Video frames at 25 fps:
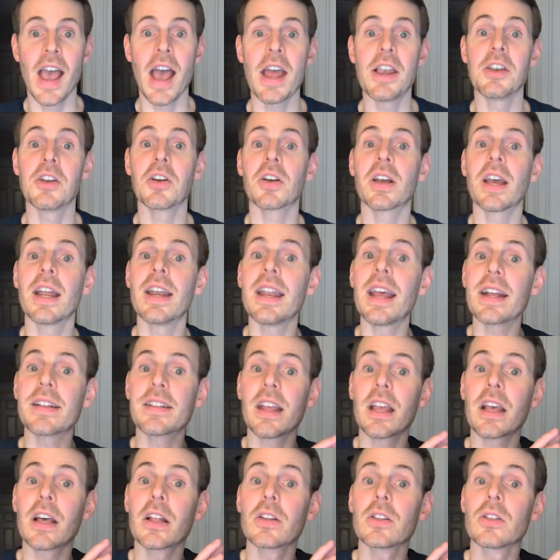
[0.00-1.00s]
and you're
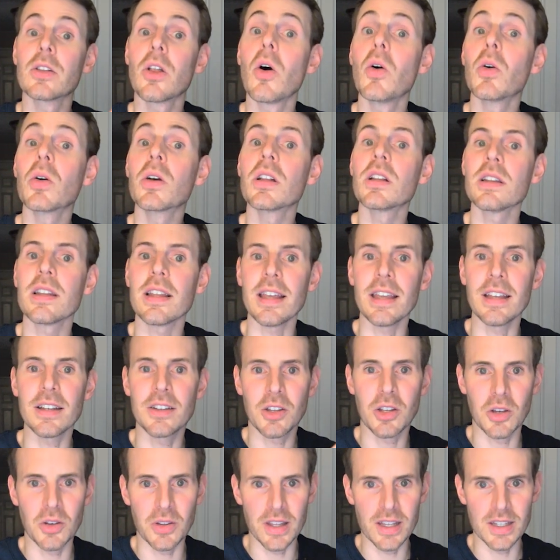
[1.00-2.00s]
connecting locally
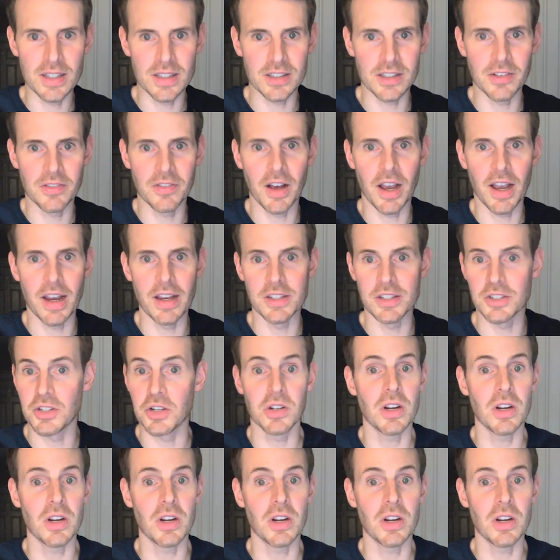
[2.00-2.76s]
to this device.